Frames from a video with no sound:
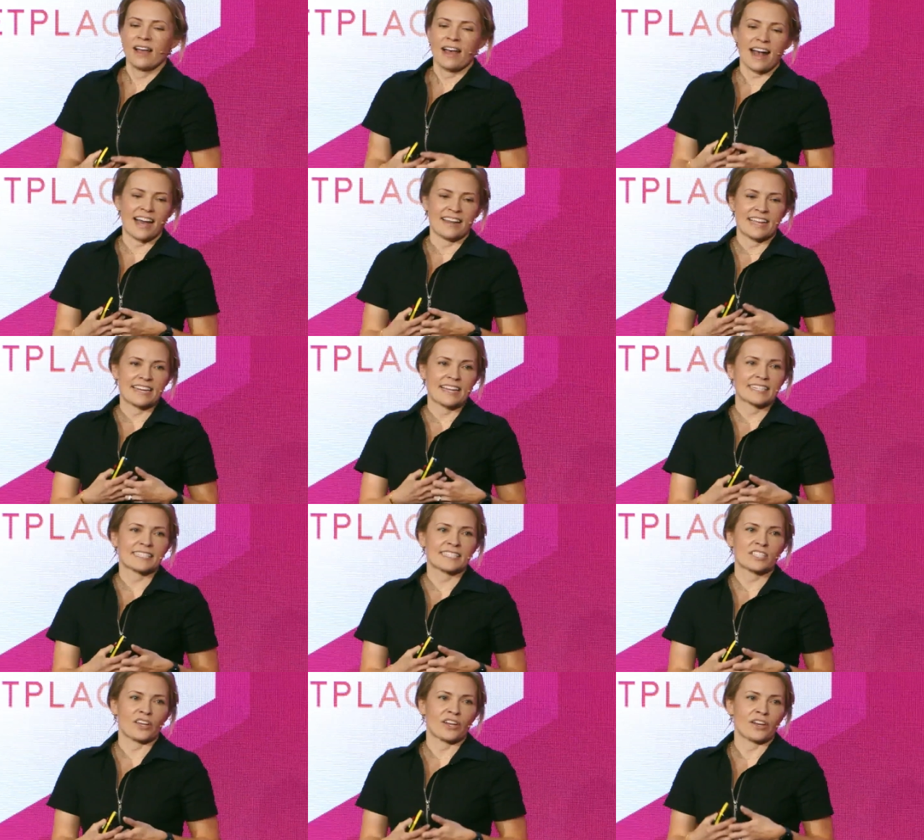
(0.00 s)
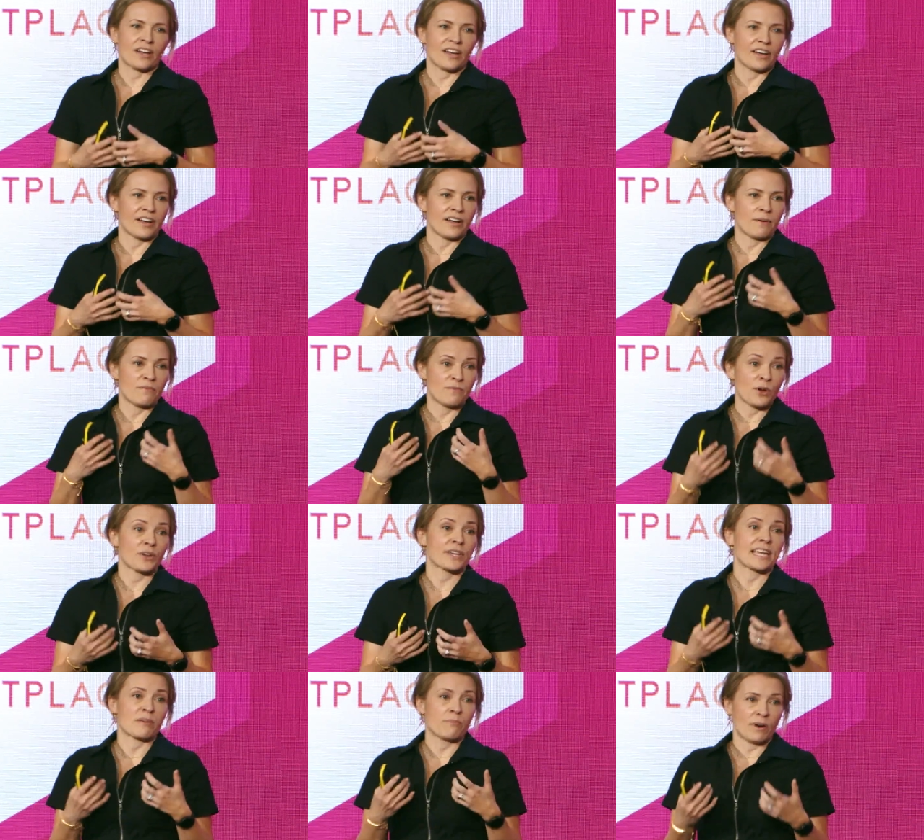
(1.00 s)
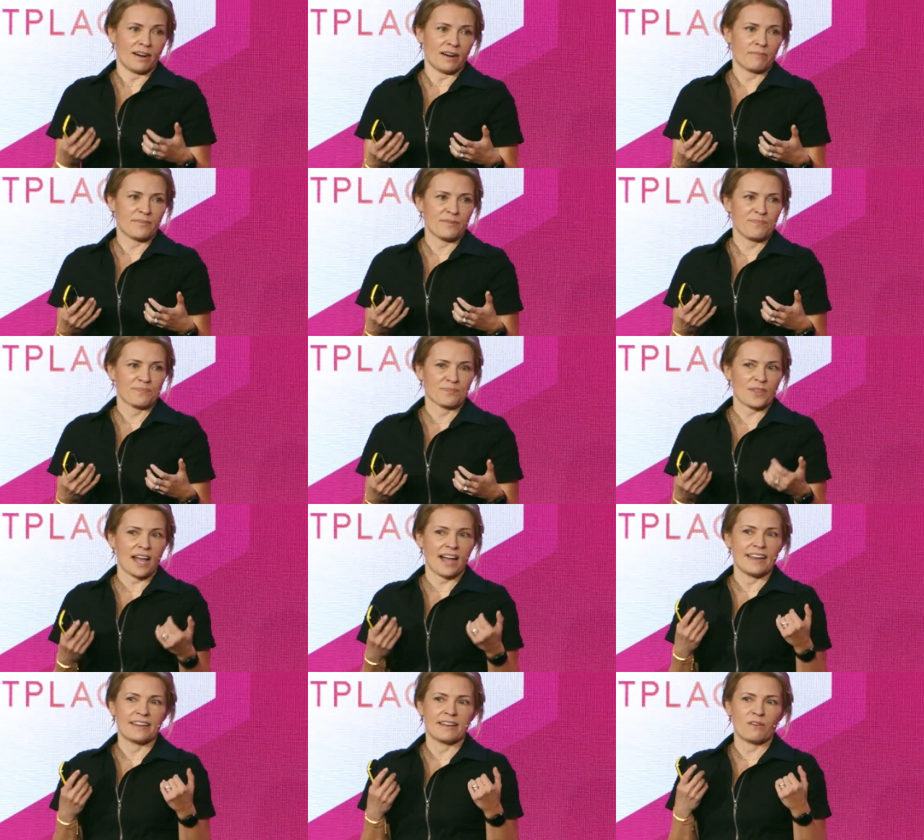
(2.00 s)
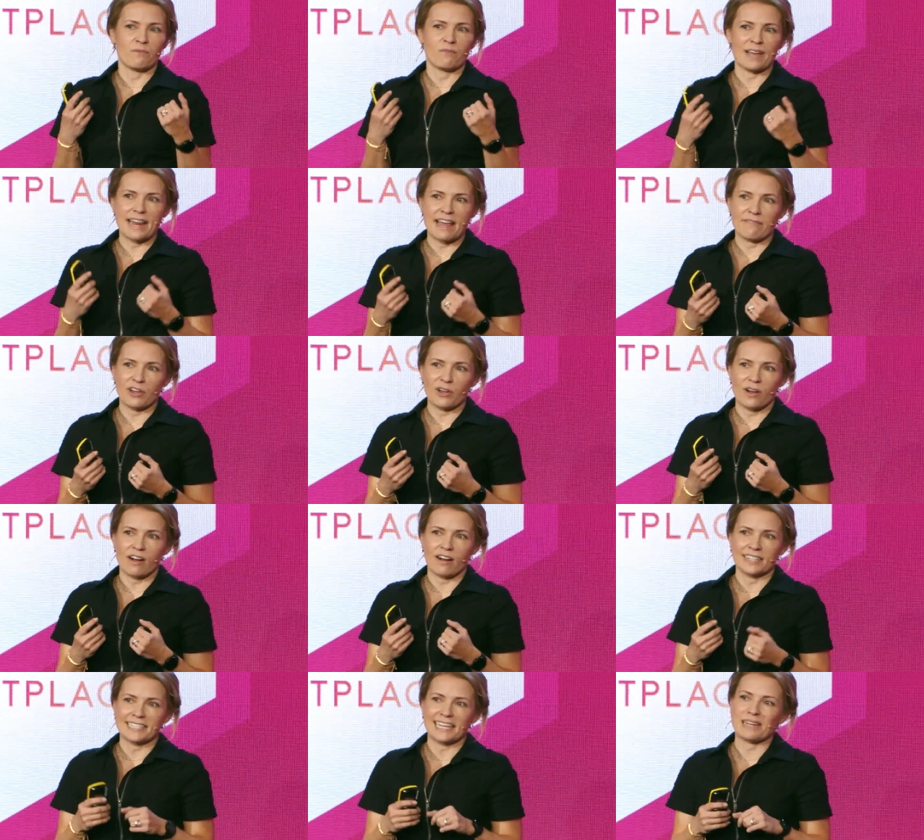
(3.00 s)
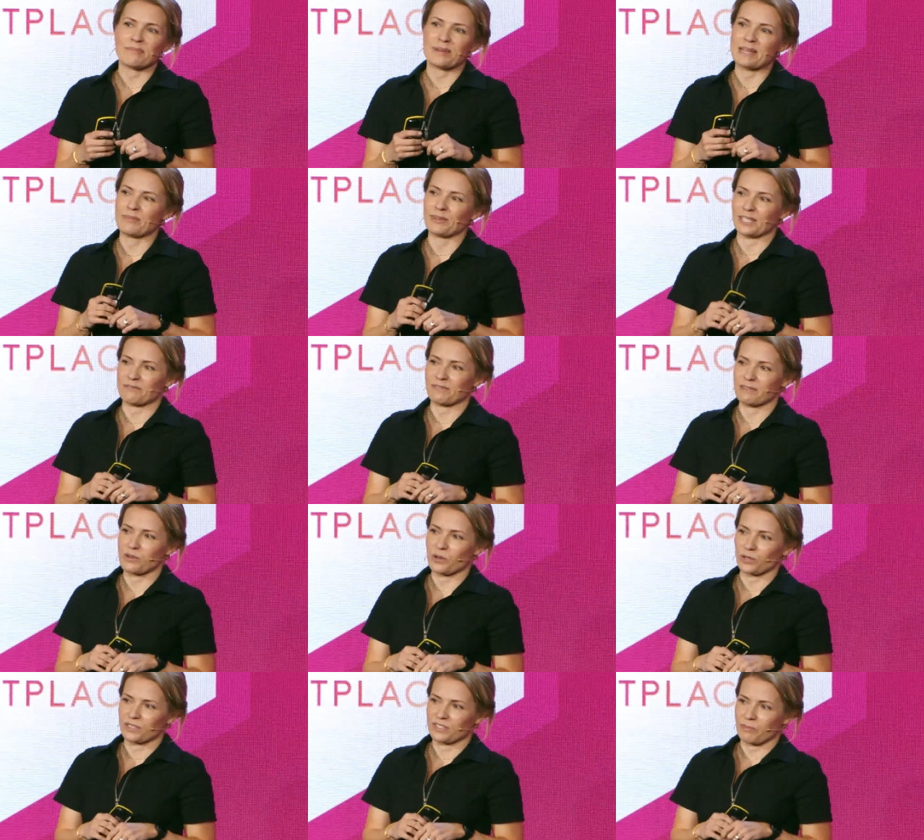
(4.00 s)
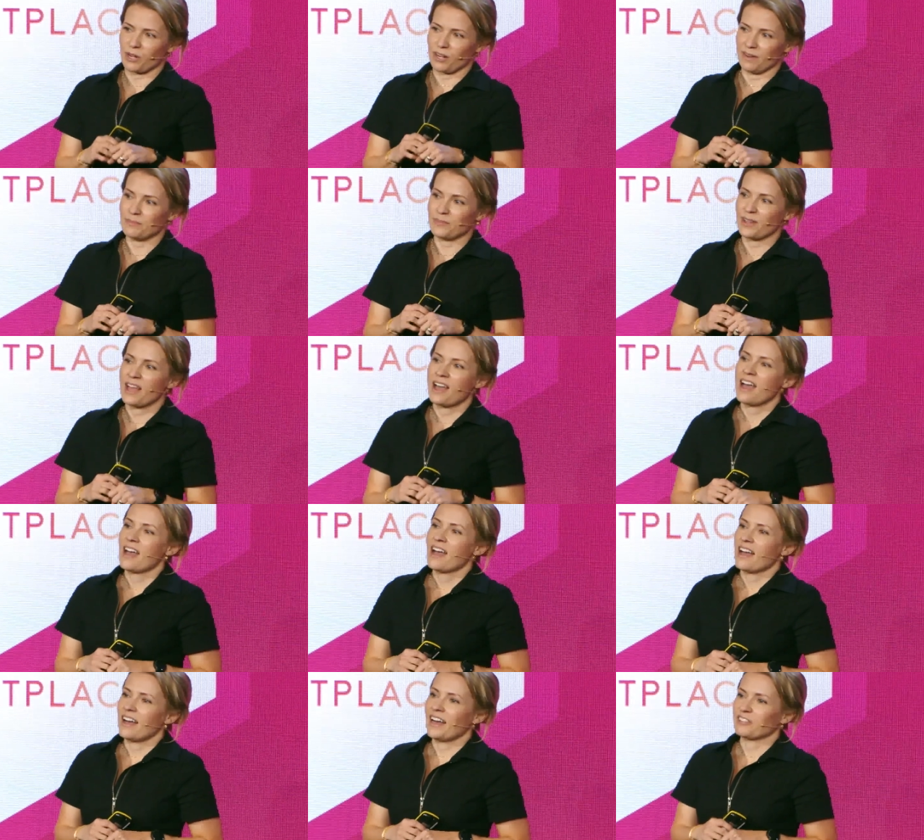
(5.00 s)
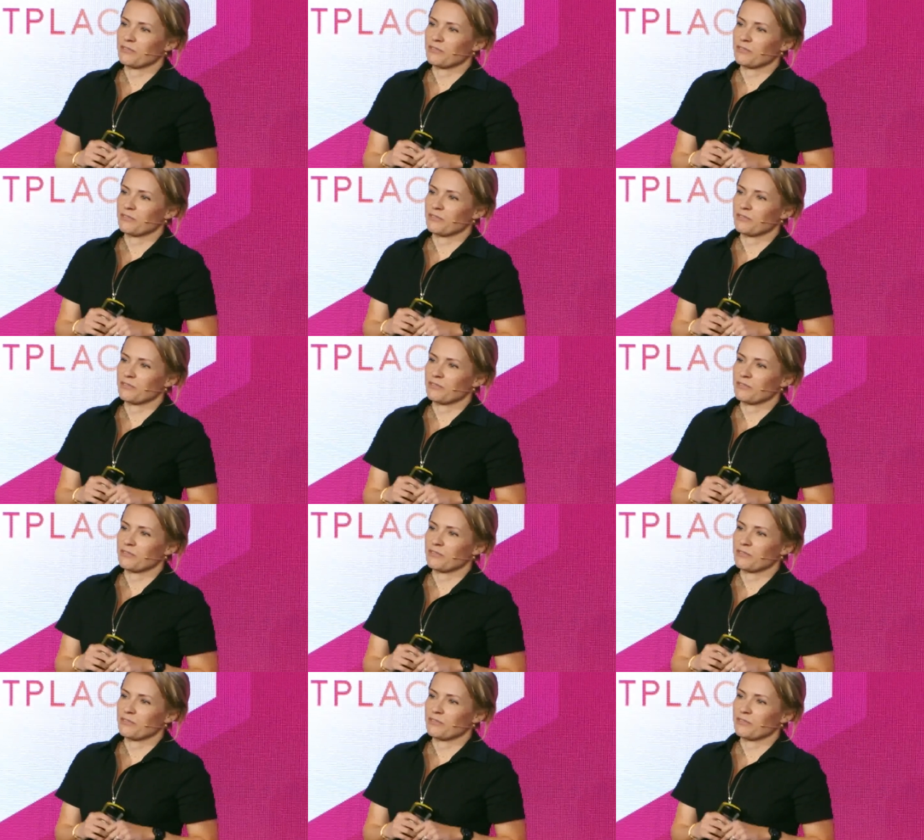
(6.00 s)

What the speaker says: and it is a working pub. And whenever I tell people that we've got a pub, the